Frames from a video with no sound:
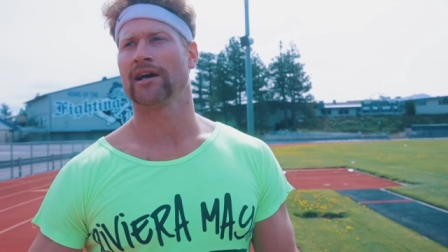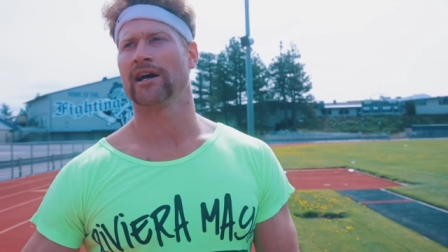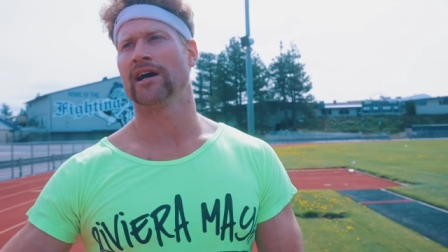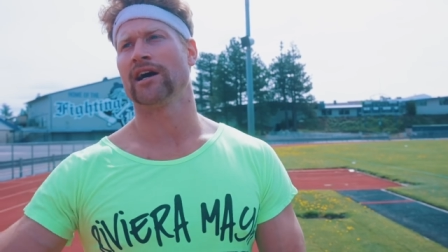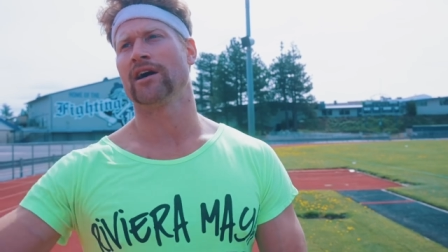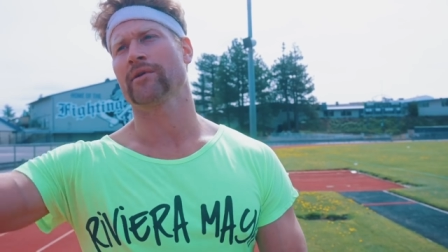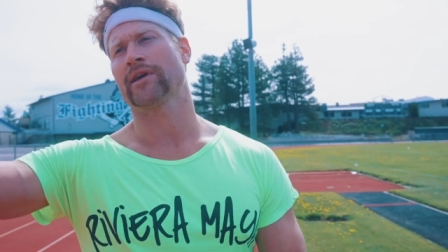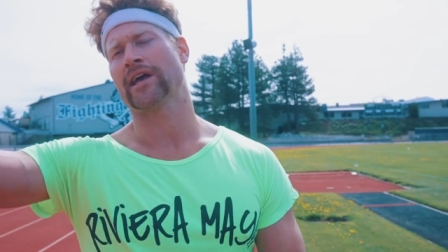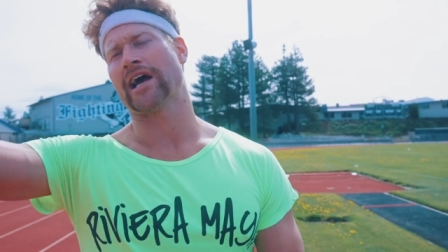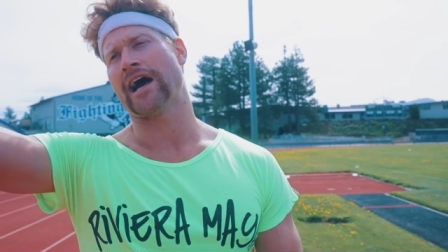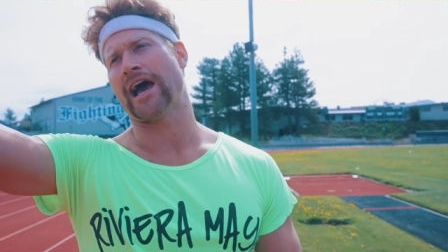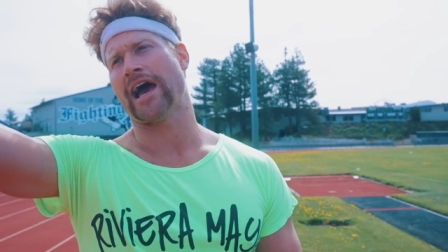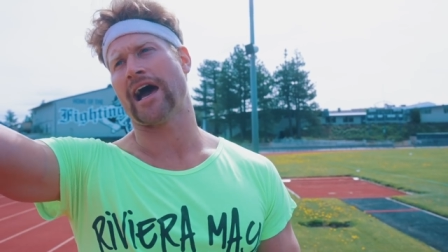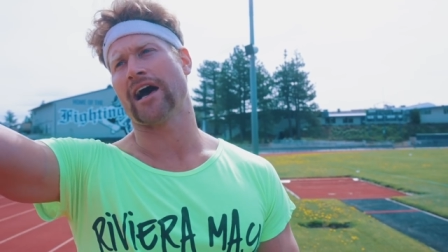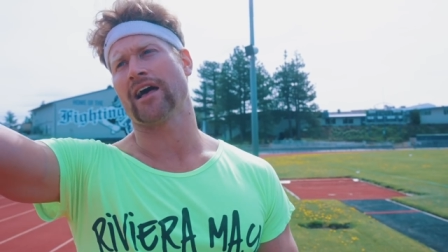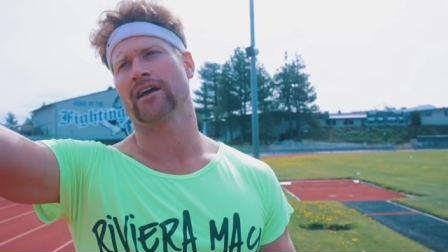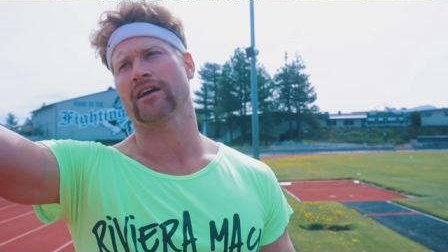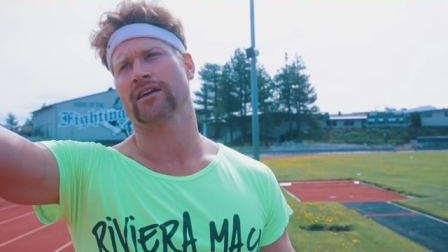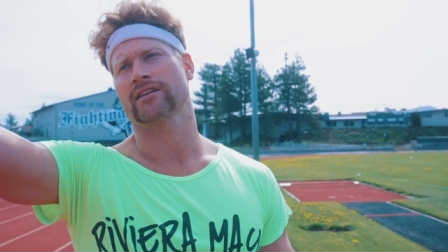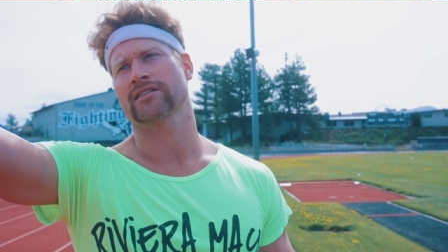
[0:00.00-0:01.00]
uh, we got
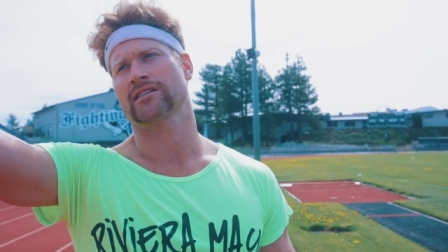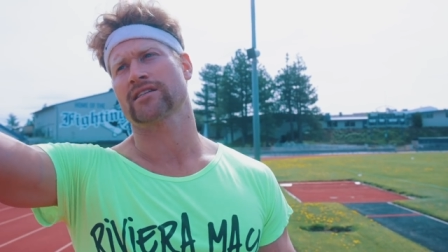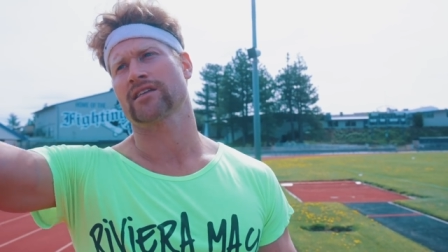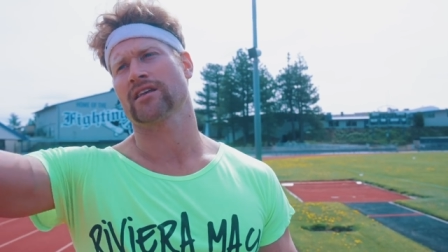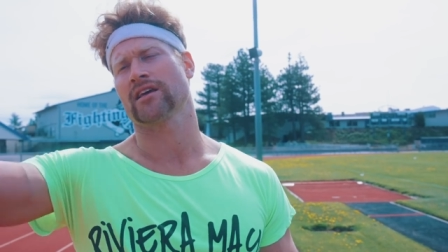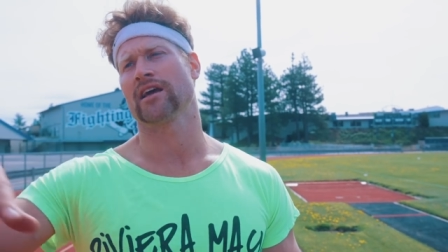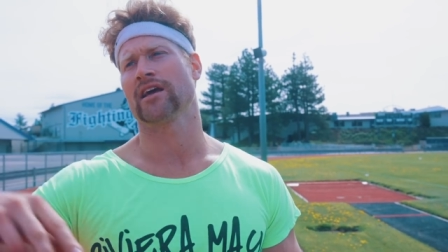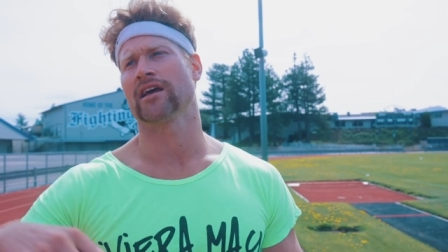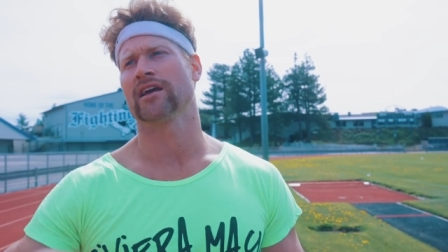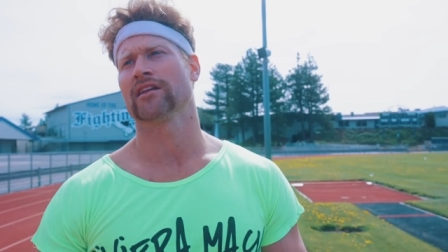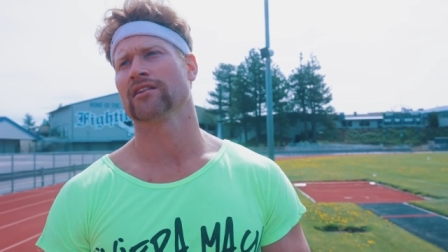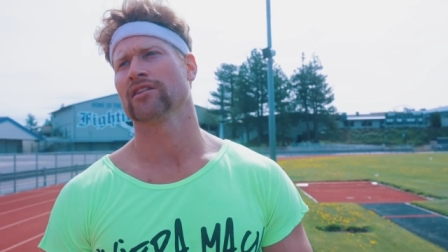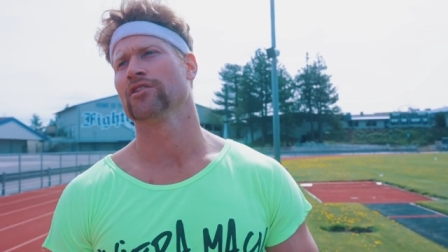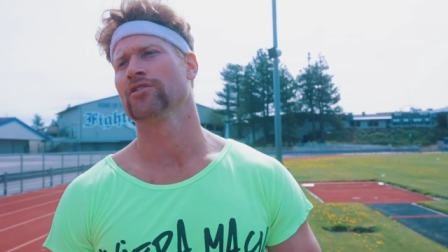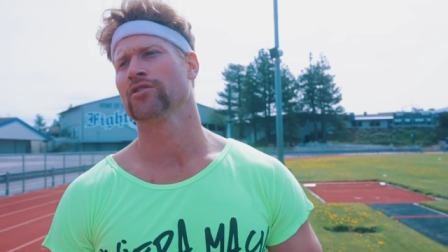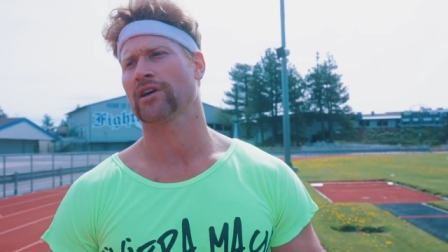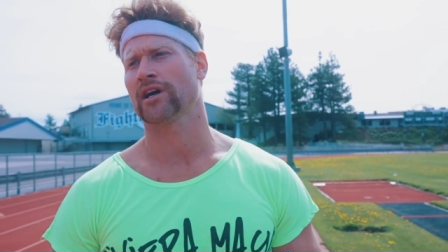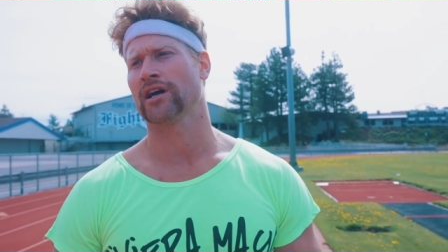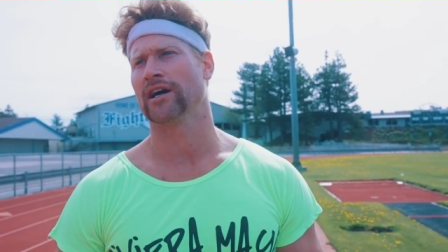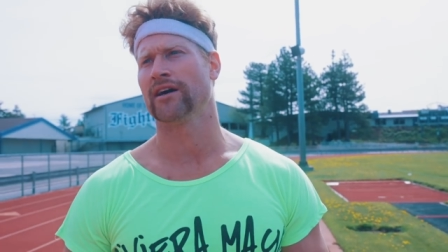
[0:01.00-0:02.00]
Alex and
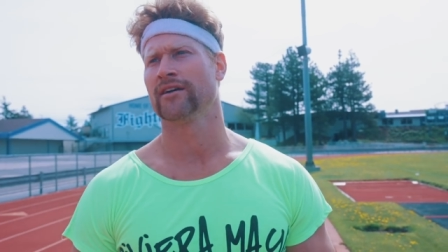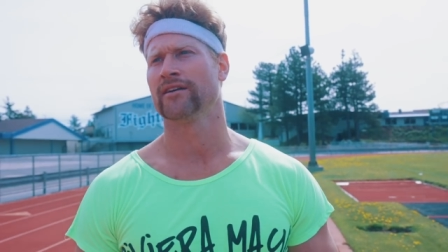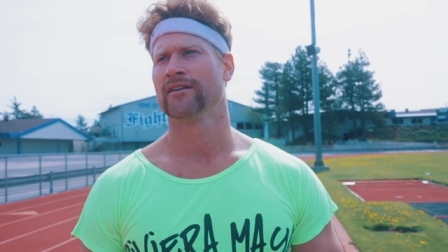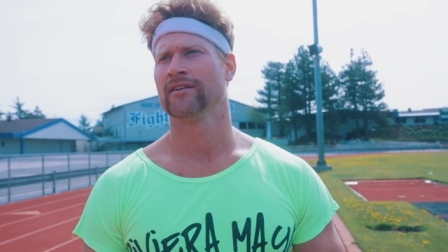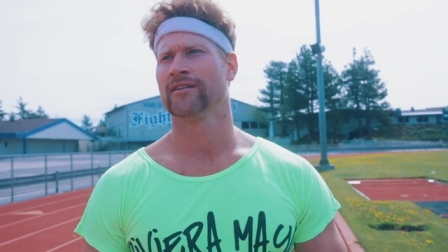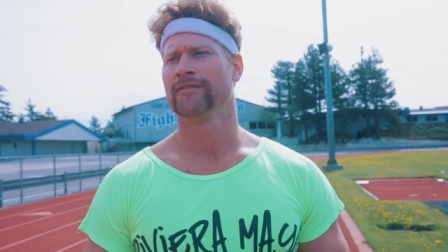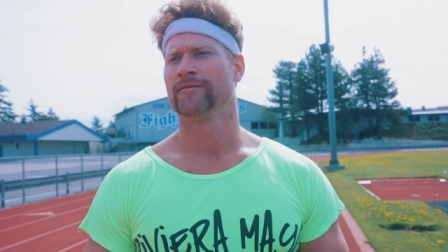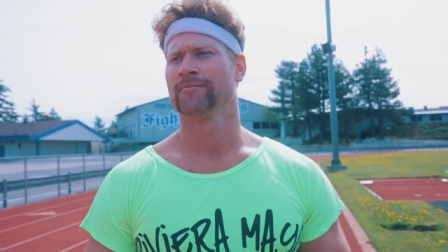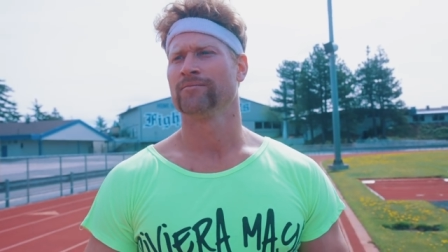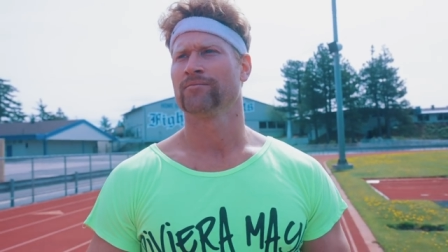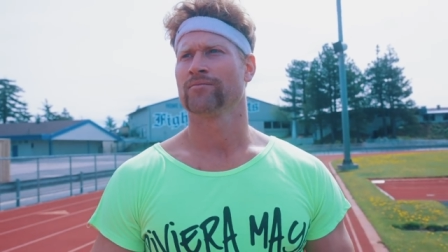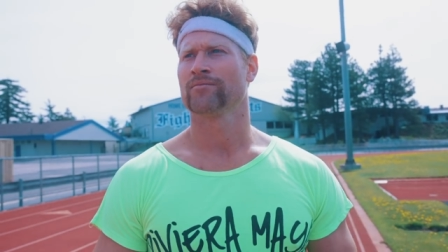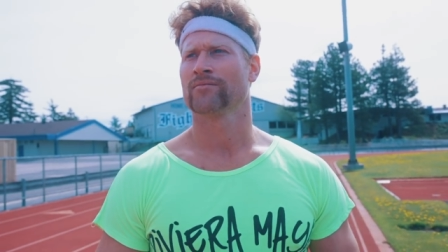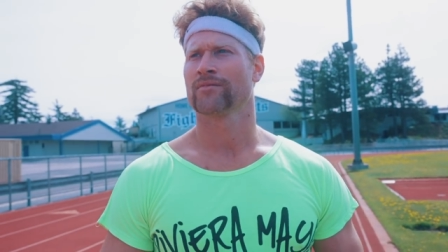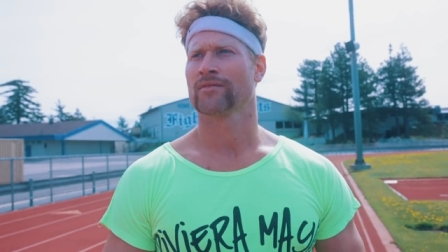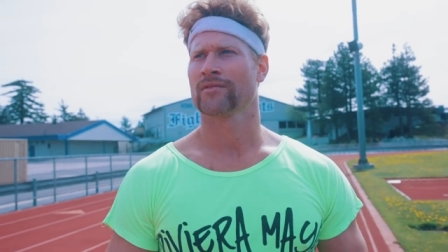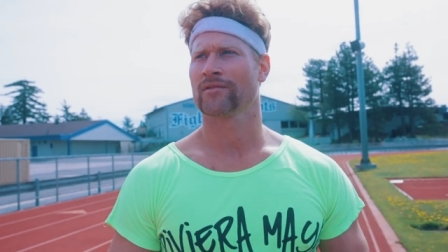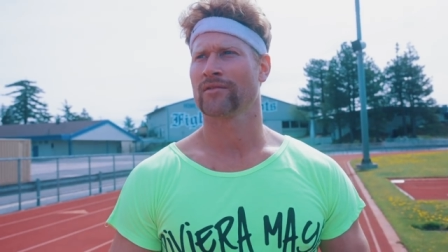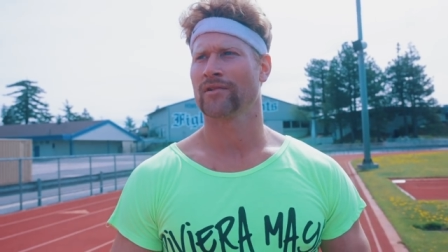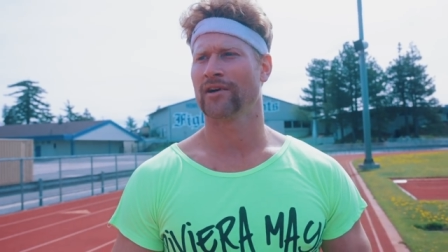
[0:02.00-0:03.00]
Luca. Woo!
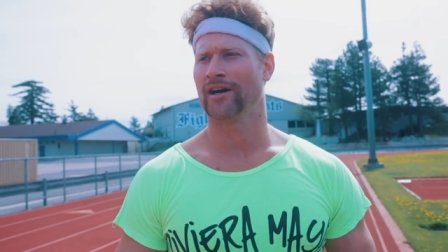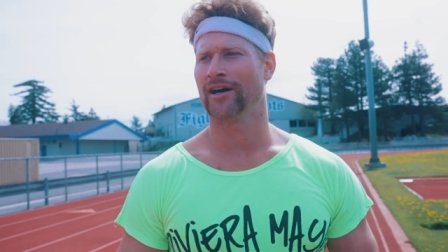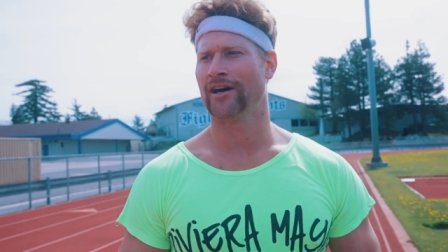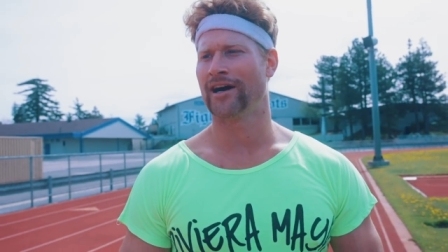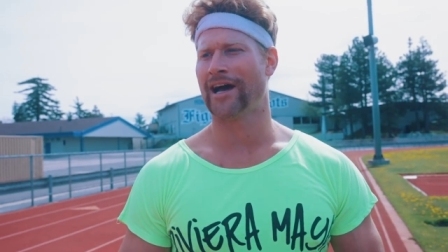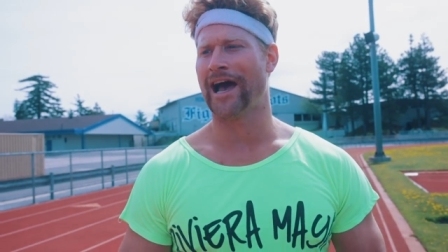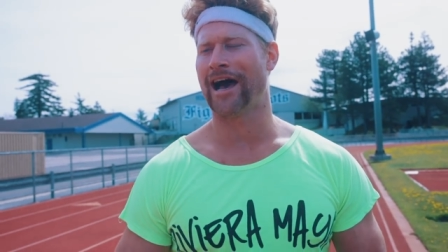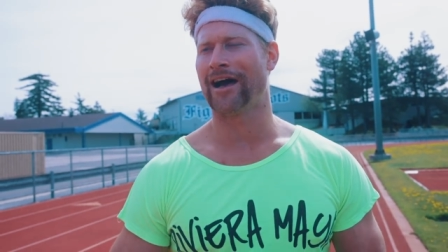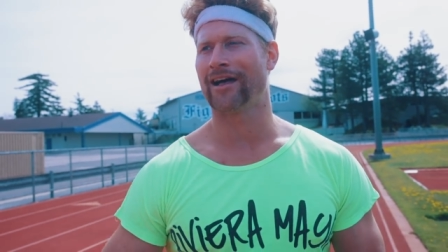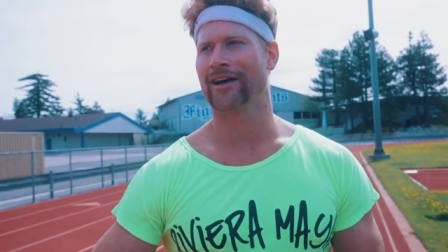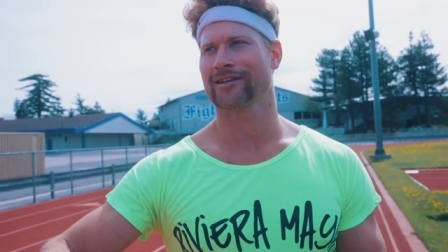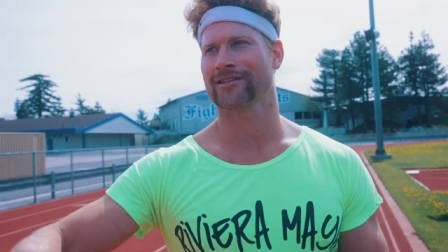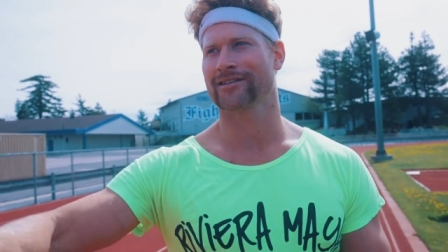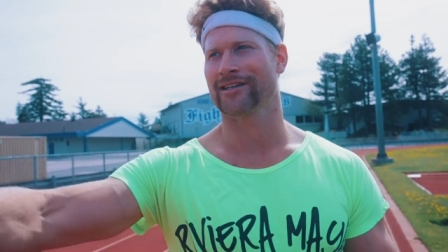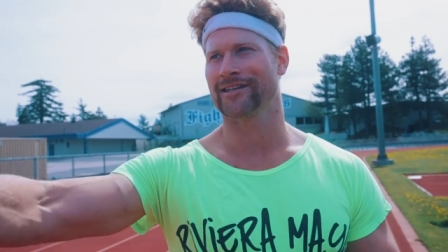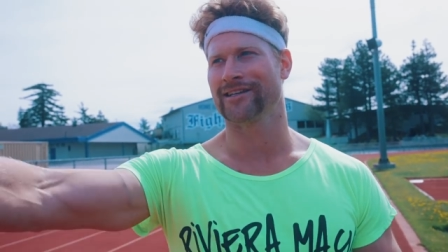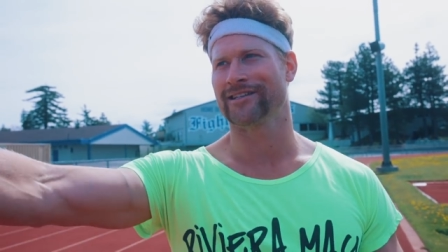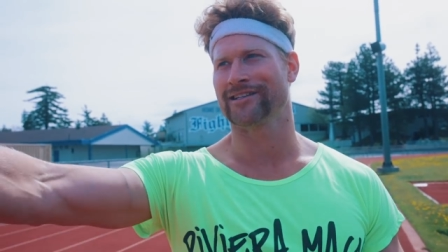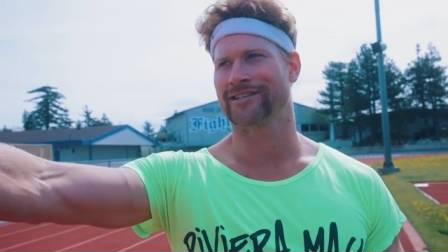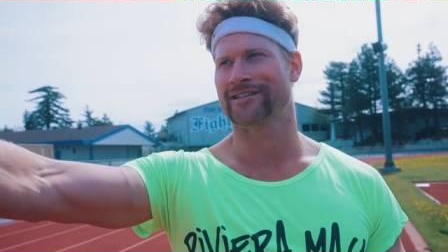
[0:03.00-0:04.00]
Uh, Alex
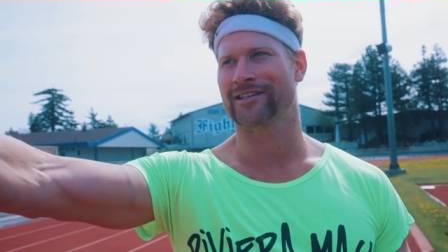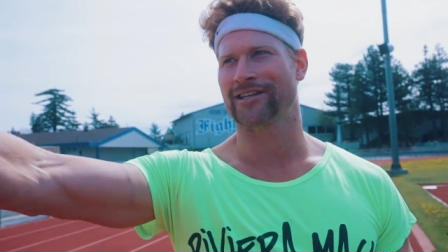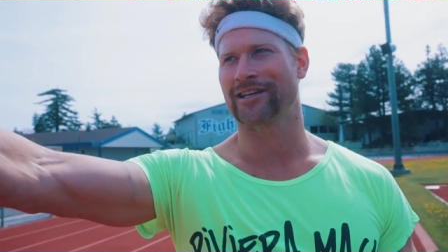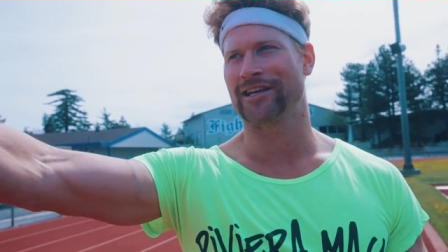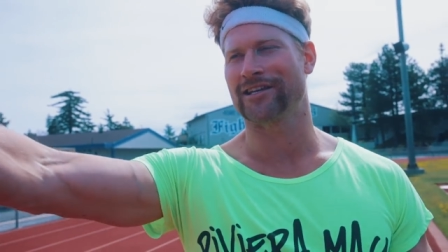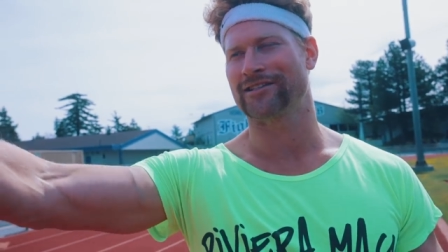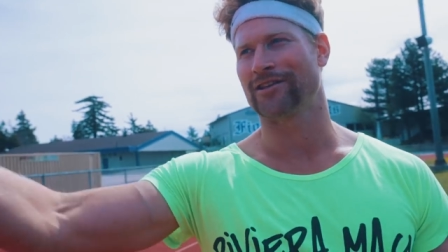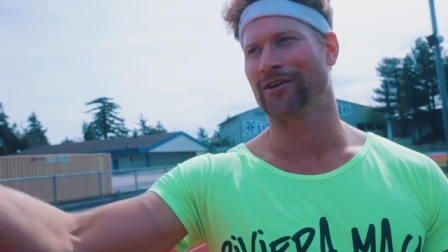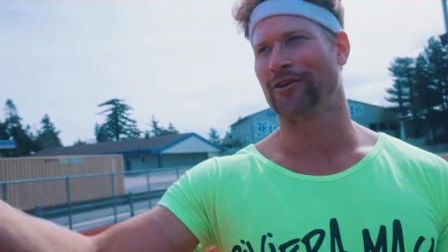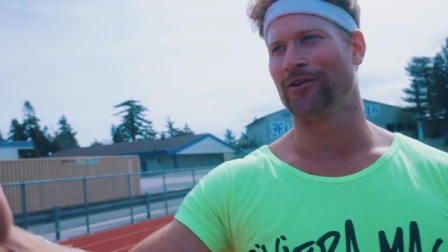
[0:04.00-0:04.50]
is is the